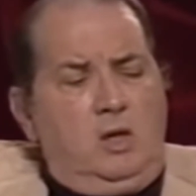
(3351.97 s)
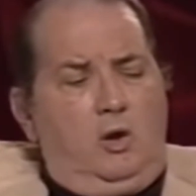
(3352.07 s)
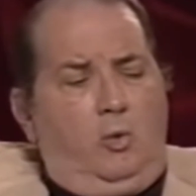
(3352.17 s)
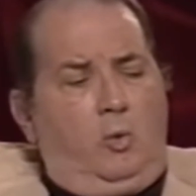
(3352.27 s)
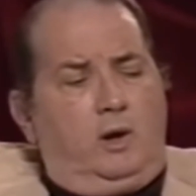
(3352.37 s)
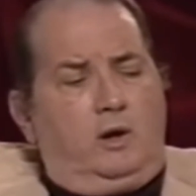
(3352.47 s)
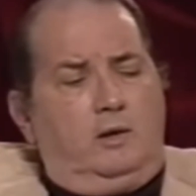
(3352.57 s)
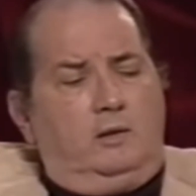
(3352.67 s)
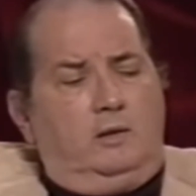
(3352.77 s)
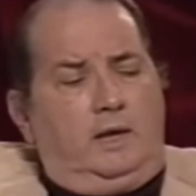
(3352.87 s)
where
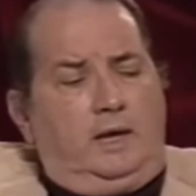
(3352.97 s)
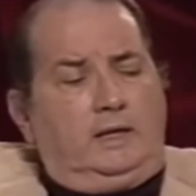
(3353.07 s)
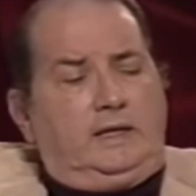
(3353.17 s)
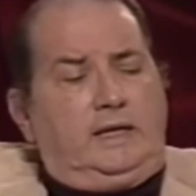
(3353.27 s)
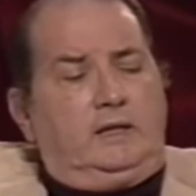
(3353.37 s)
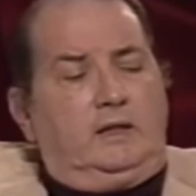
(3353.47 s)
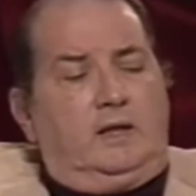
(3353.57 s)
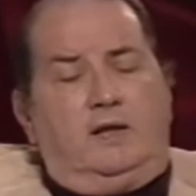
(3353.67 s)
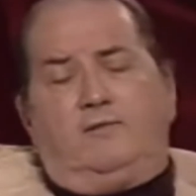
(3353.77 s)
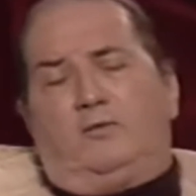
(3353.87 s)
alien
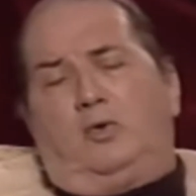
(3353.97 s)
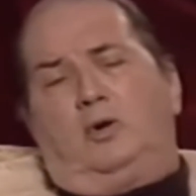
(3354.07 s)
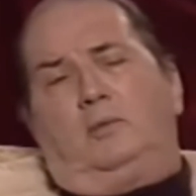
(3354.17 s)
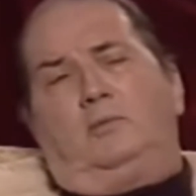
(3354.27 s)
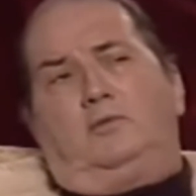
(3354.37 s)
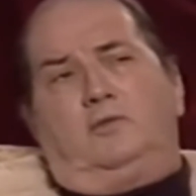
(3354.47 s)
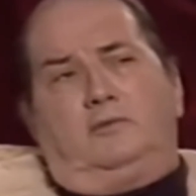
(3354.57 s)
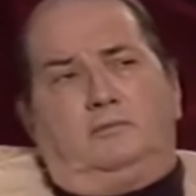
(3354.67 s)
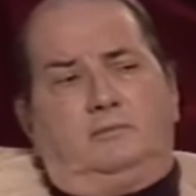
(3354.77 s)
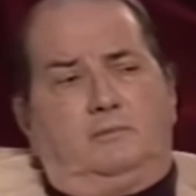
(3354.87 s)
life forms,
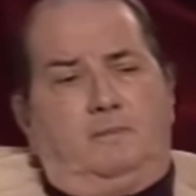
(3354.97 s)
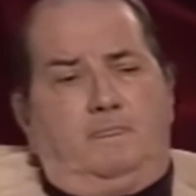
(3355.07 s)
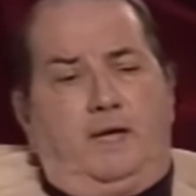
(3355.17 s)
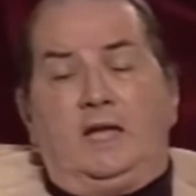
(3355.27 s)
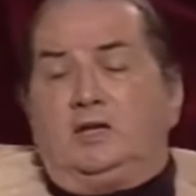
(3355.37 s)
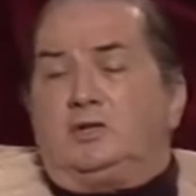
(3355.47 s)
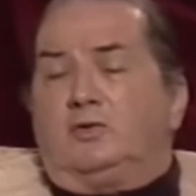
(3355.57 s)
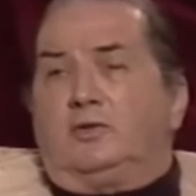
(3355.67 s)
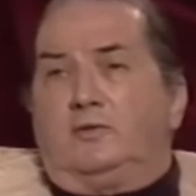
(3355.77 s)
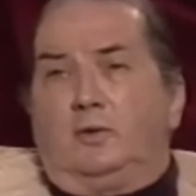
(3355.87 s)

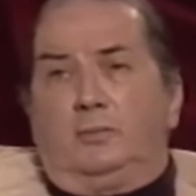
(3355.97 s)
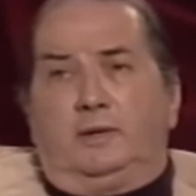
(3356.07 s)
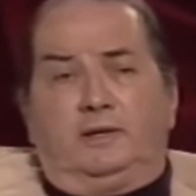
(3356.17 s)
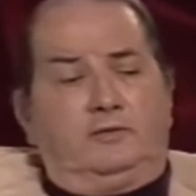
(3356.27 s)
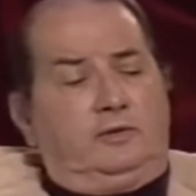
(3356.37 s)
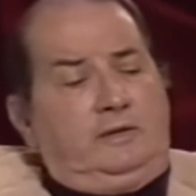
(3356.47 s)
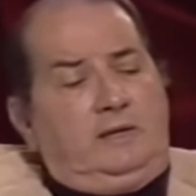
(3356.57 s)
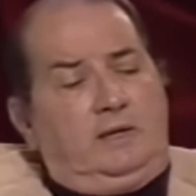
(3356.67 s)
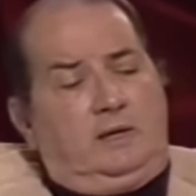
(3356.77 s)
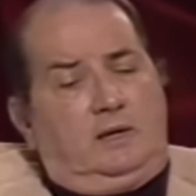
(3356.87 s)
angels if you please,
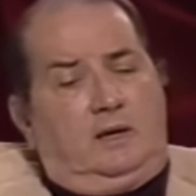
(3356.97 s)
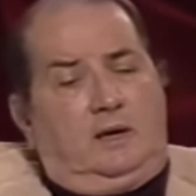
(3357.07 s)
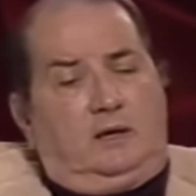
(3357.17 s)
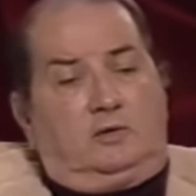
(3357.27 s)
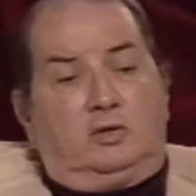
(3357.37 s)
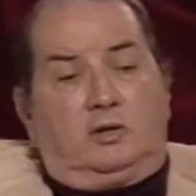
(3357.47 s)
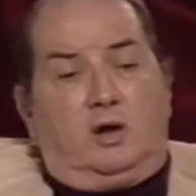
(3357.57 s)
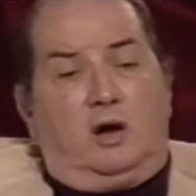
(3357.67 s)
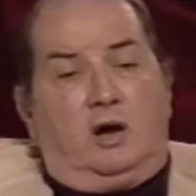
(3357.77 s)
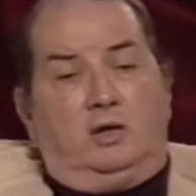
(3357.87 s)
took
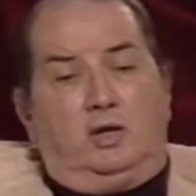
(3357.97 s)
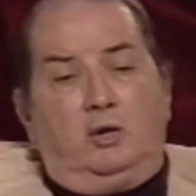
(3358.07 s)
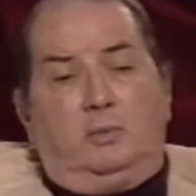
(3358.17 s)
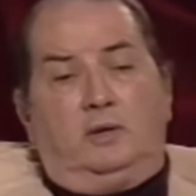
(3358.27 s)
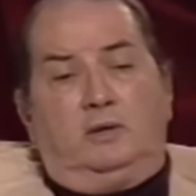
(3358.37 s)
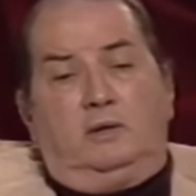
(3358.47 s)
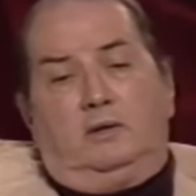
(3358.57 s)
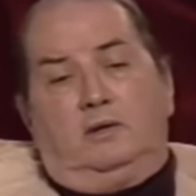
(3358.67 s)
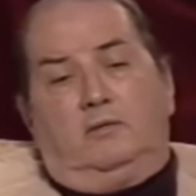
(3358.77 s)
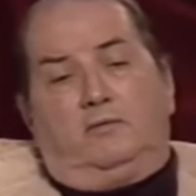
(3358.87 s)
on human
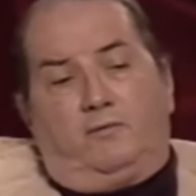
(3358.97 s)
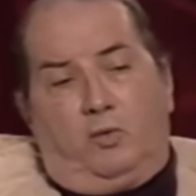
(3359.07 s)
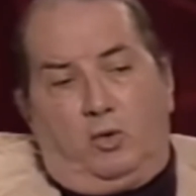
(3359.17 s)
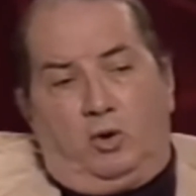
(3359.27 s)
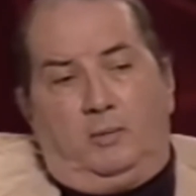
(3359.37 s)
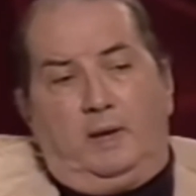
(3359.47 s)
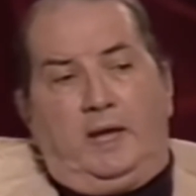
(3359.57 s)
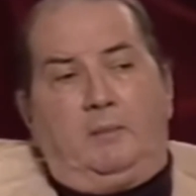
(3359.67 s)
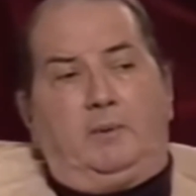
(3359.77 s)
form and